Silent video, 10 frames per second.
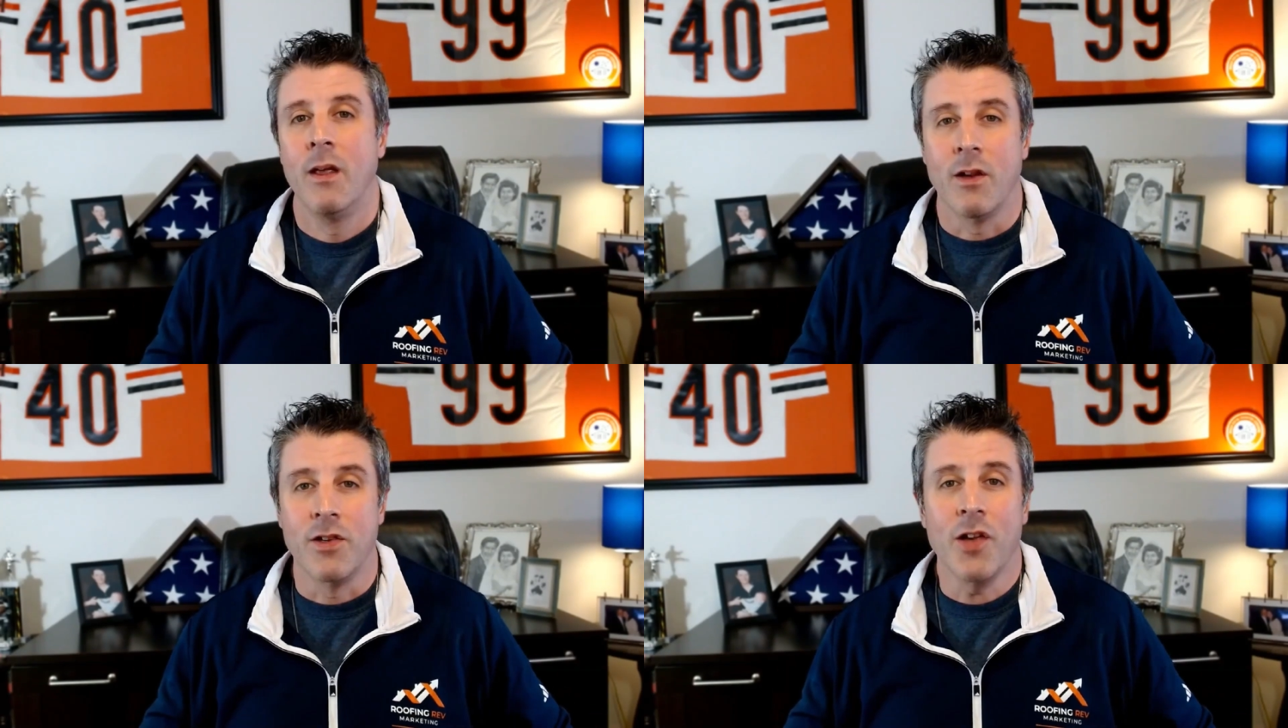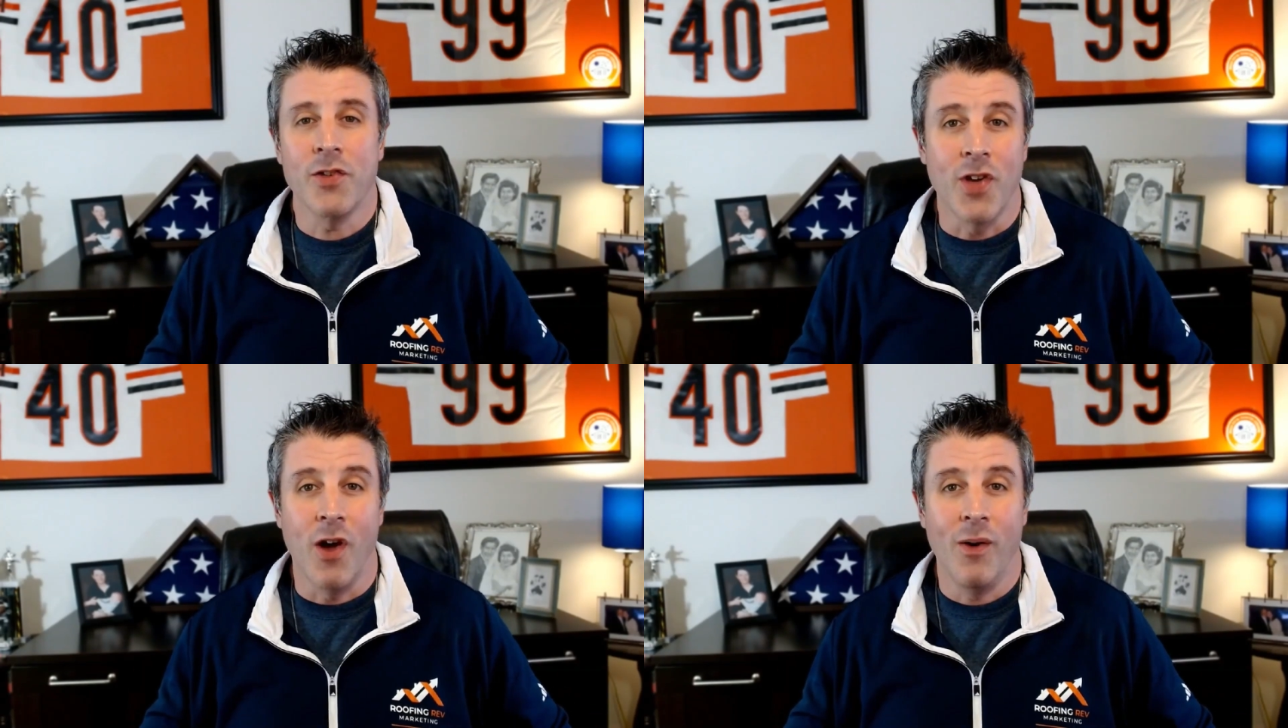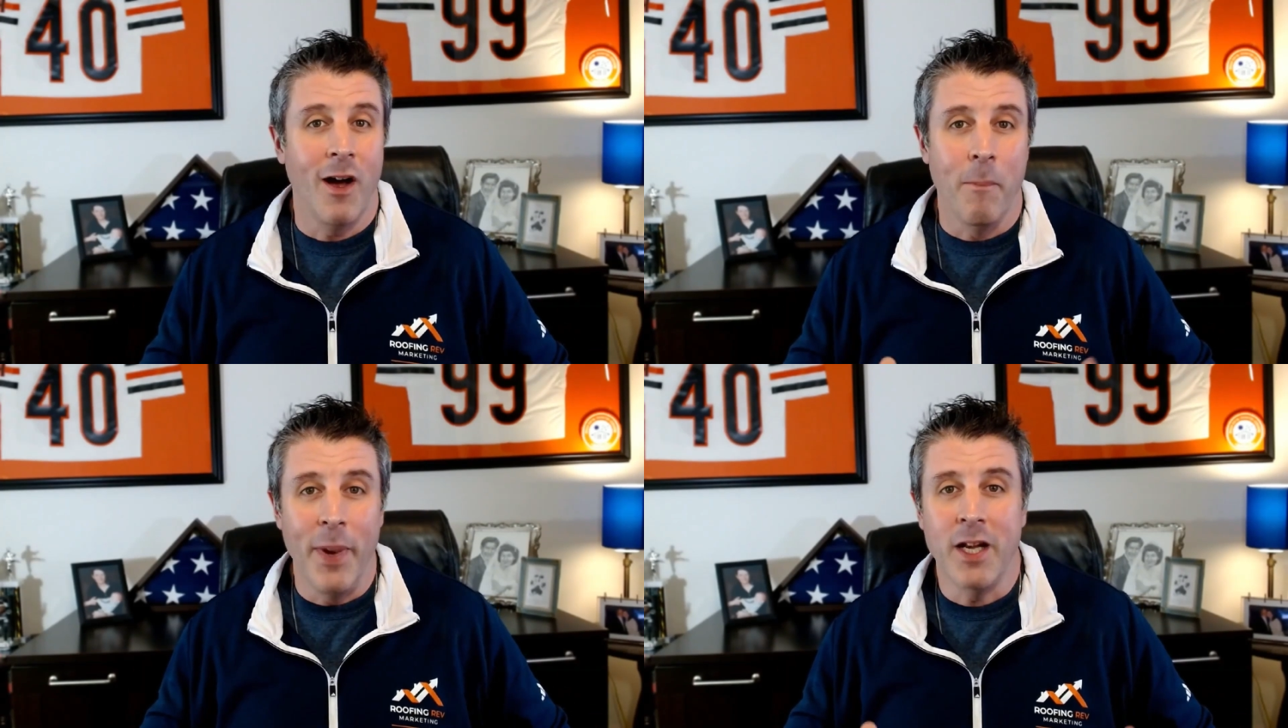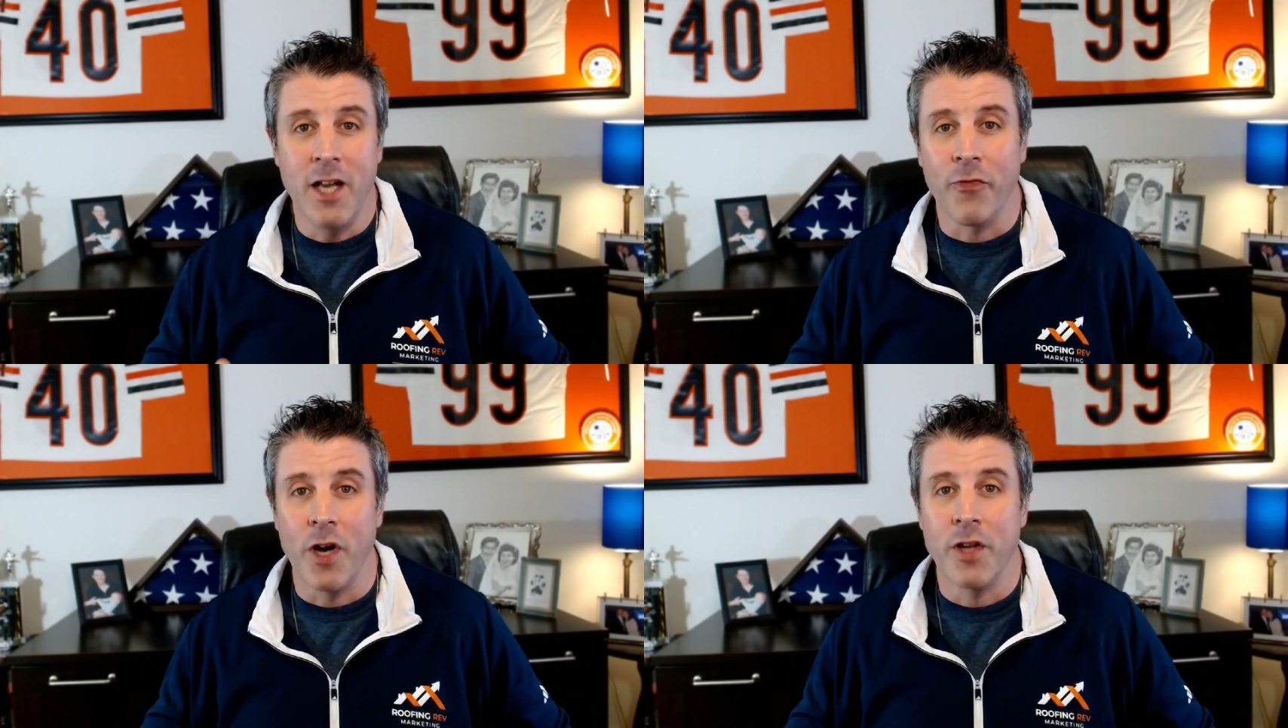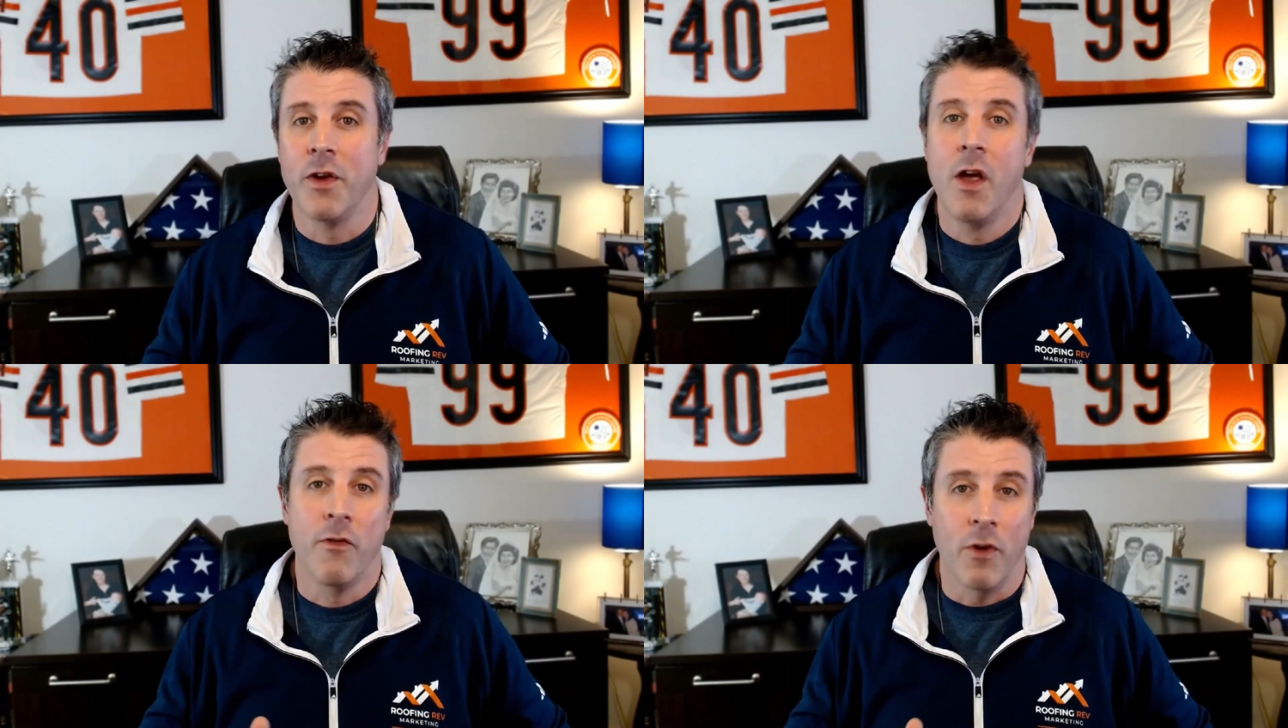There's also a big difference
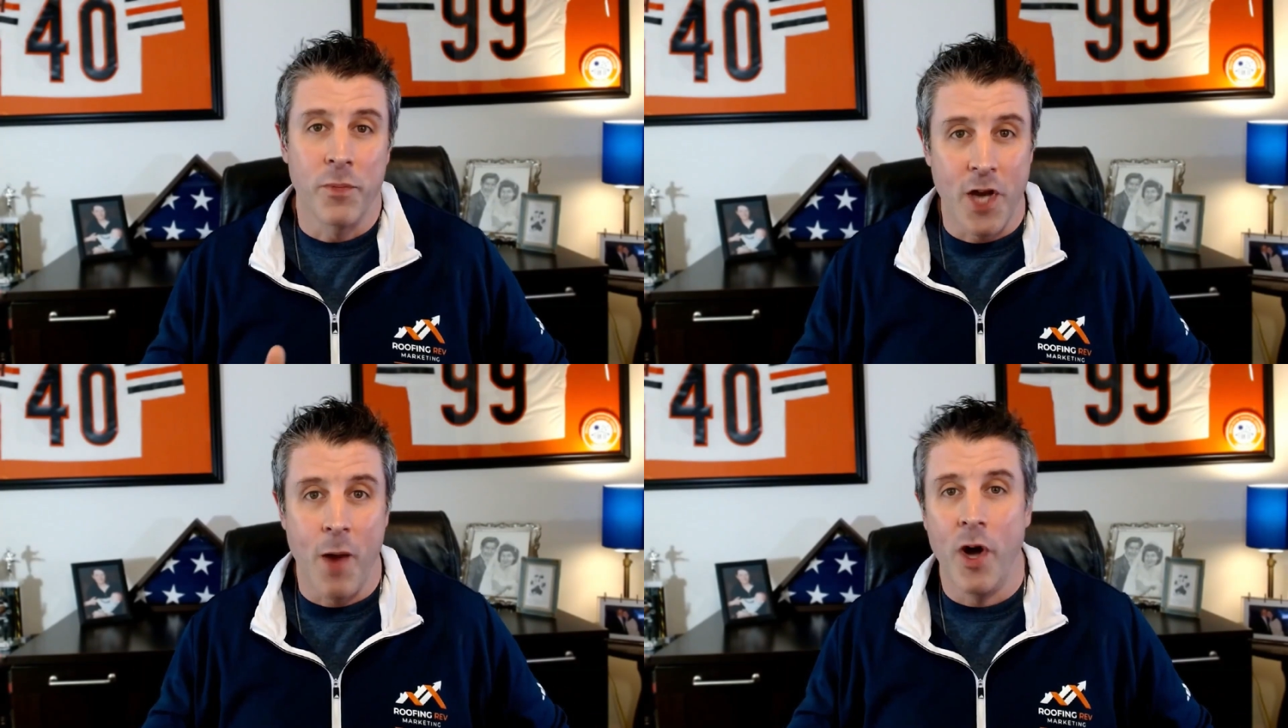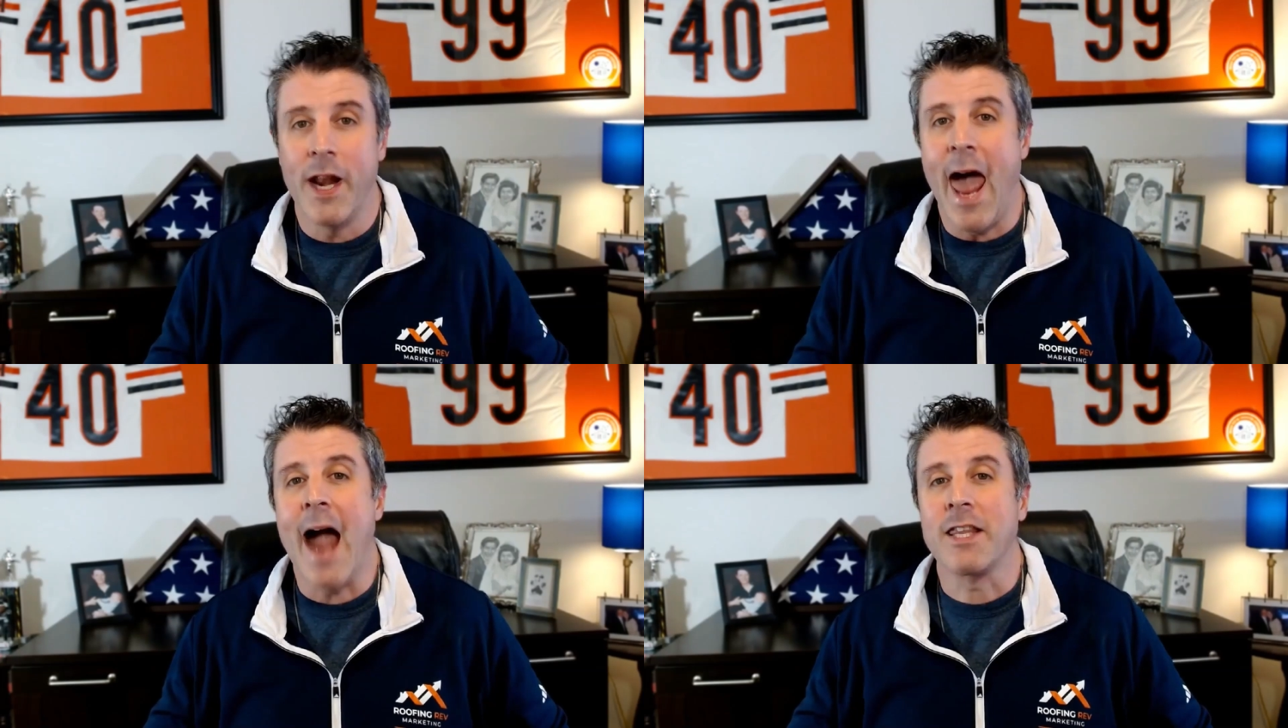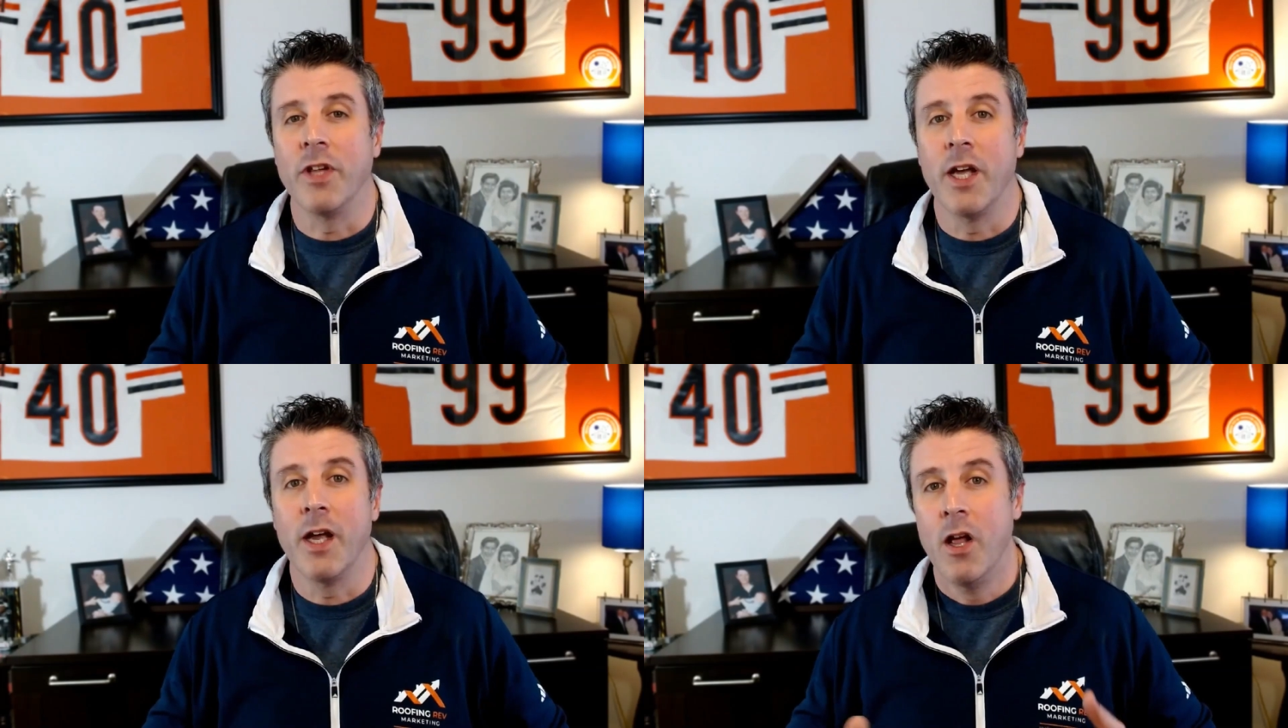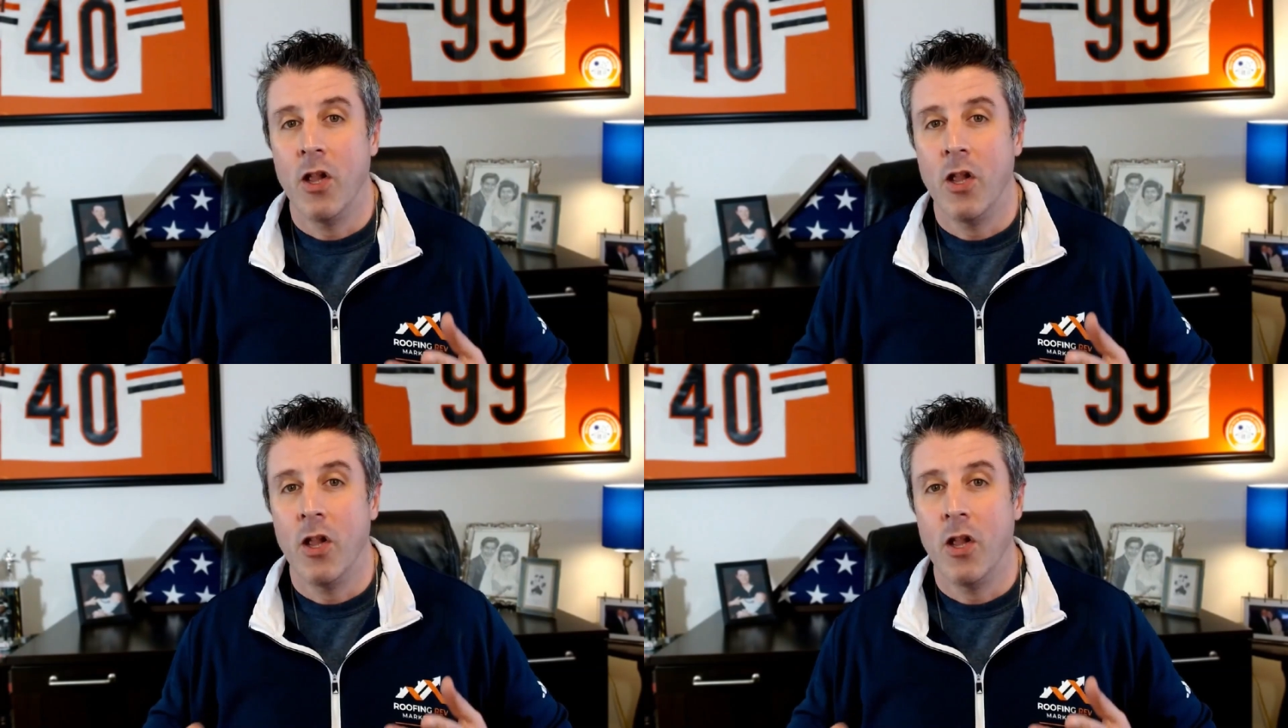from someone actively